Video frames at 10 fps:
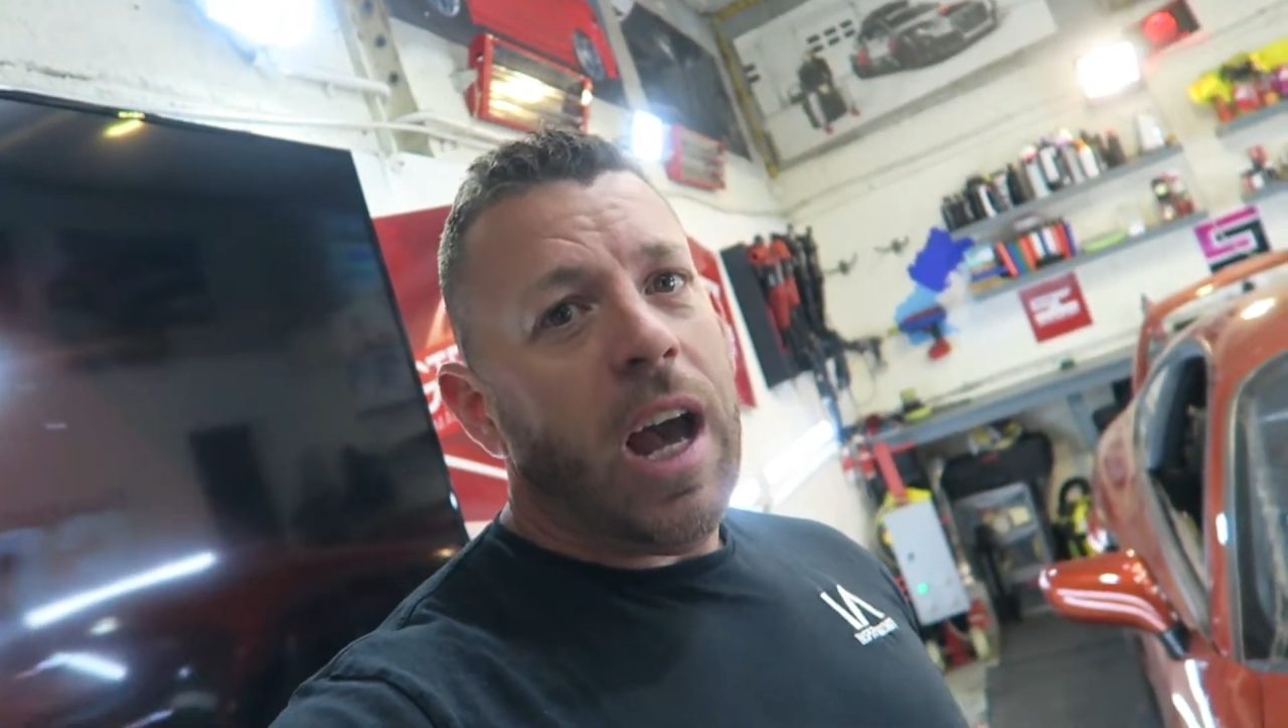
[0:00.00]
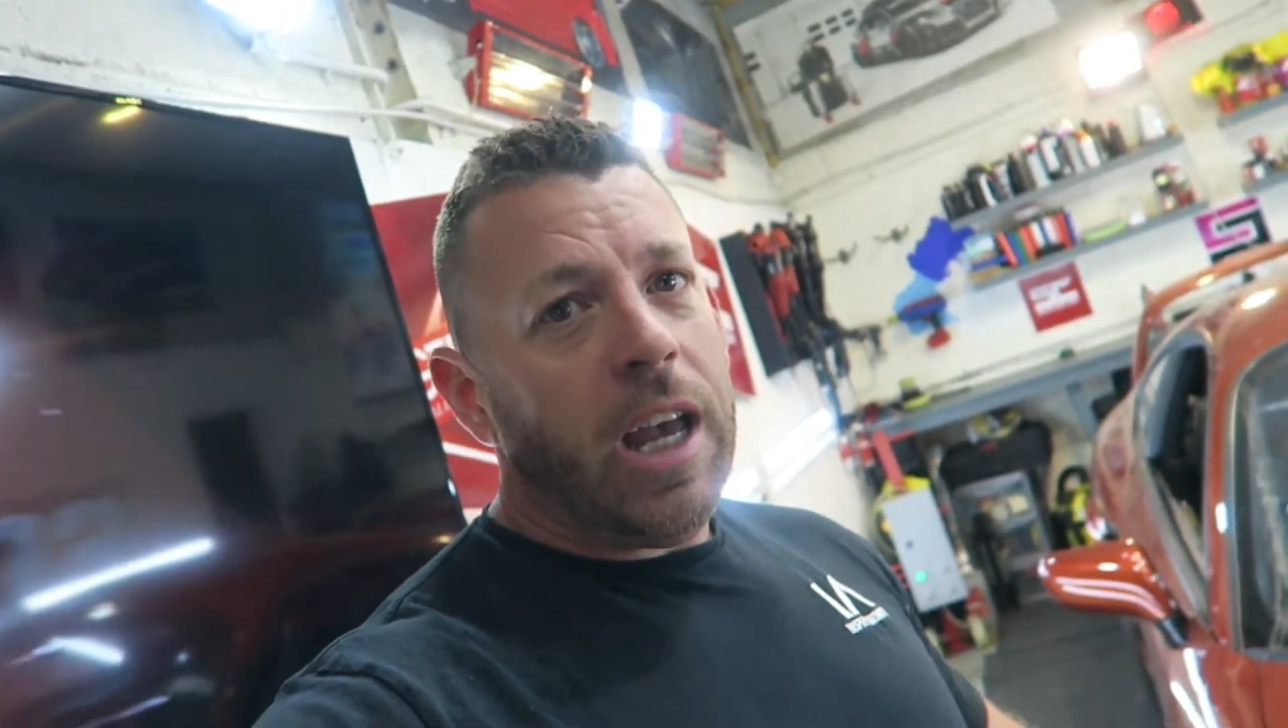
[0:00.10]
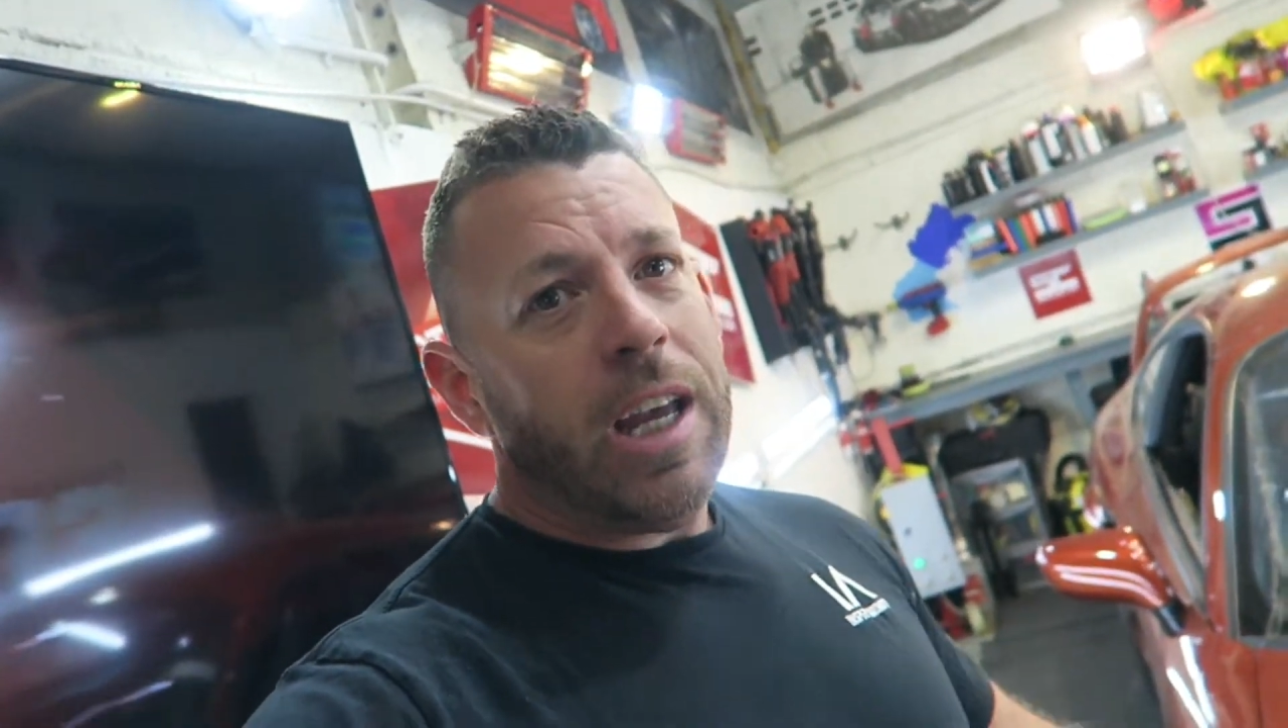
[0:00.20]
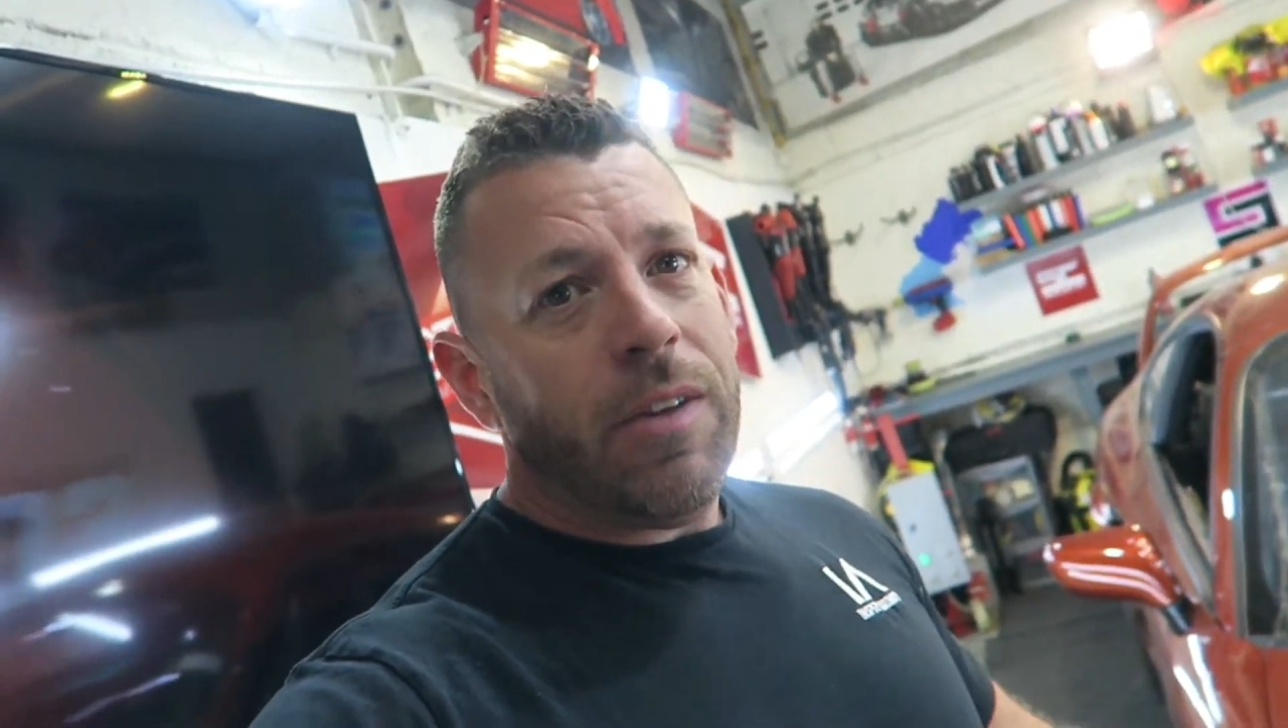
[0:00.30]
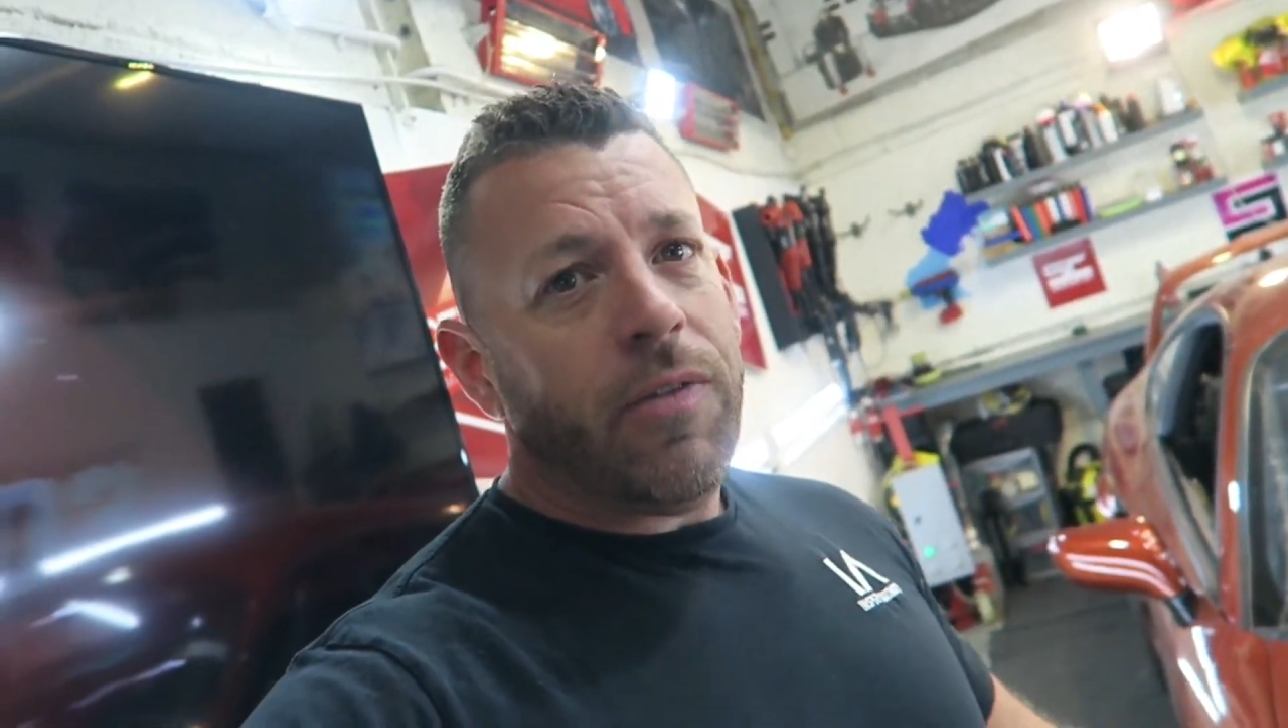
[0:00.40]

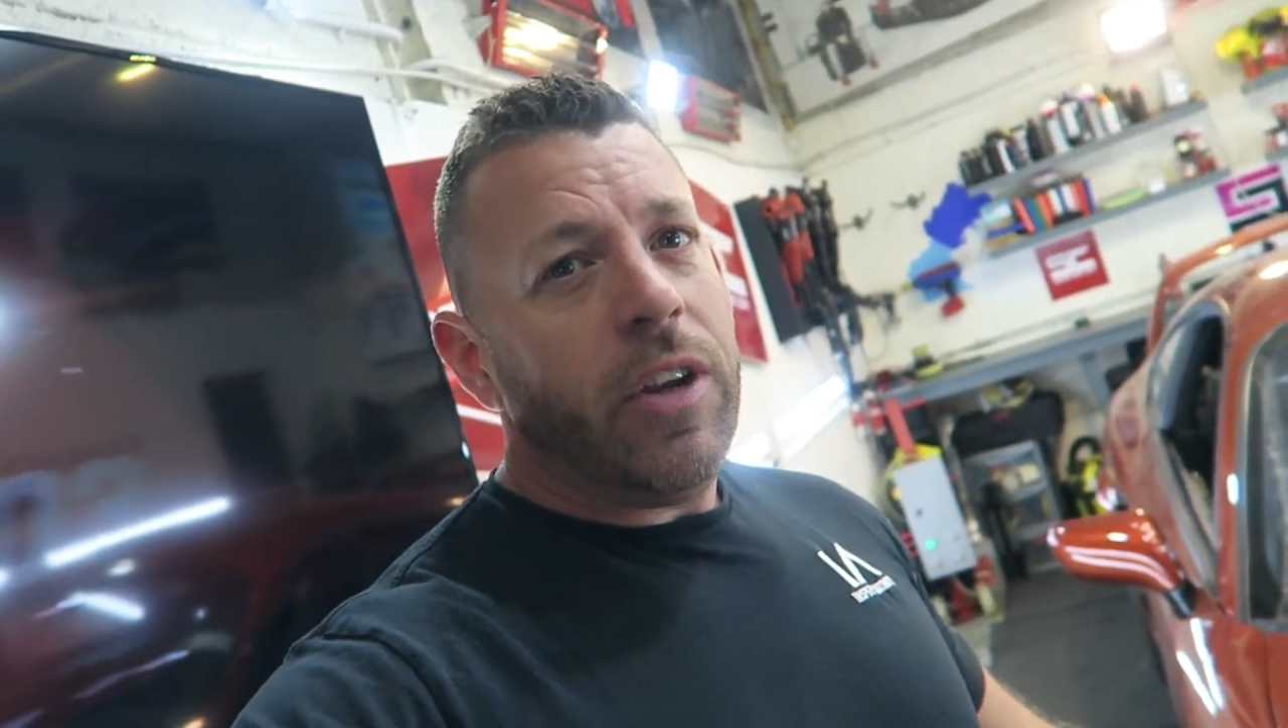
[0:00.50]
high-end